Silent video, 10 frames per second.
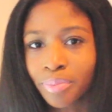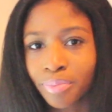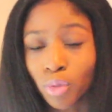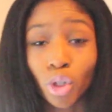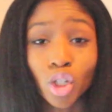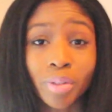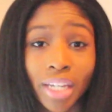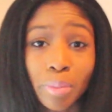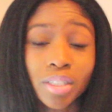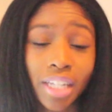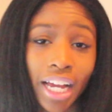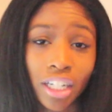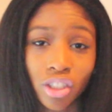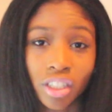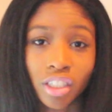or you'll be able to
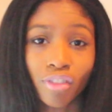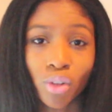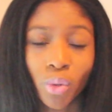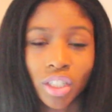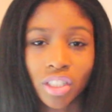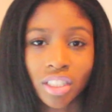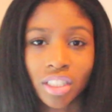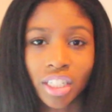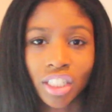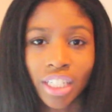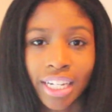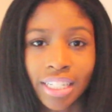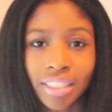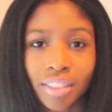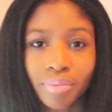ask yourself questions such
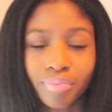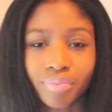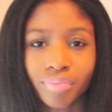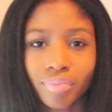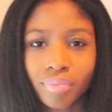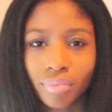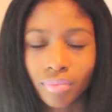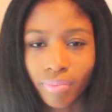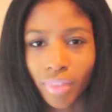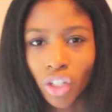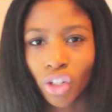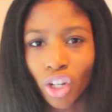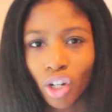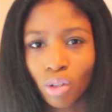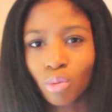as, you
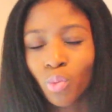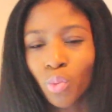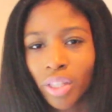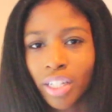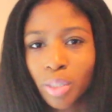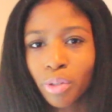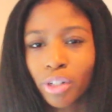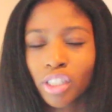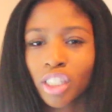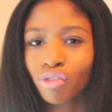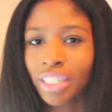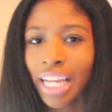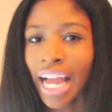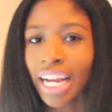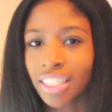know, when this person
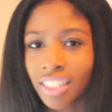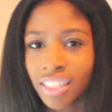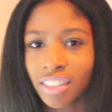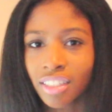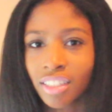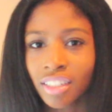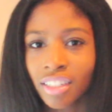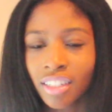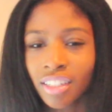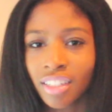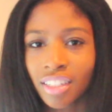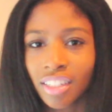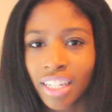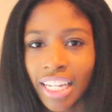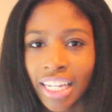reacted
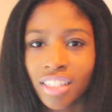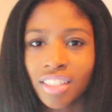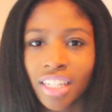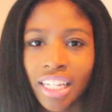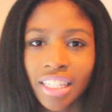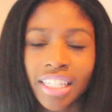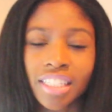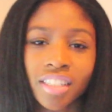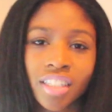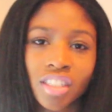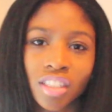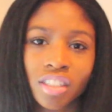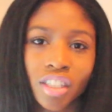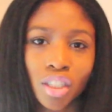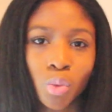in this such and
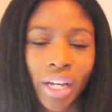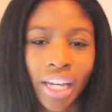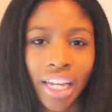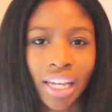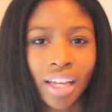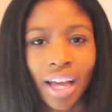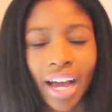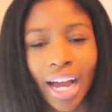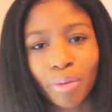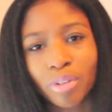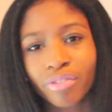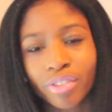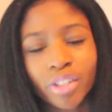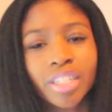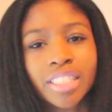such way, I would
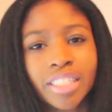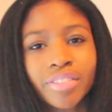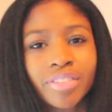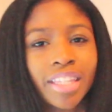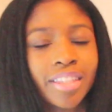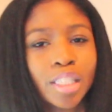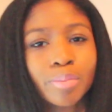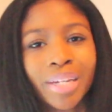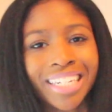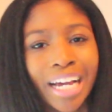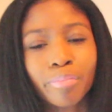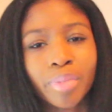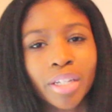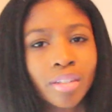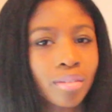feel as if that this may not
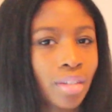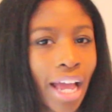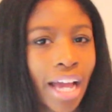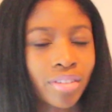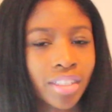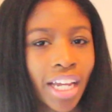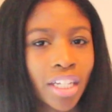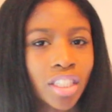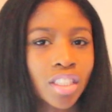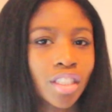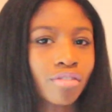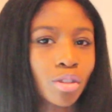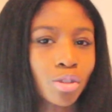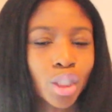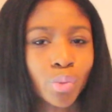be advantageous in the
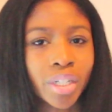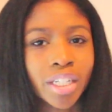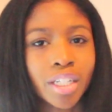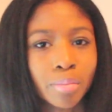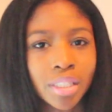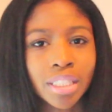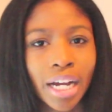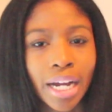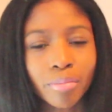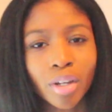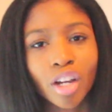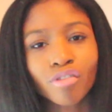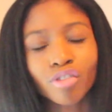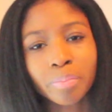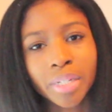future when it comes time
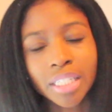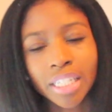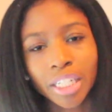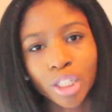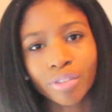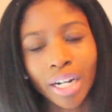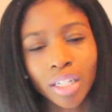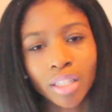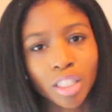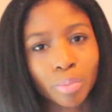for me to interact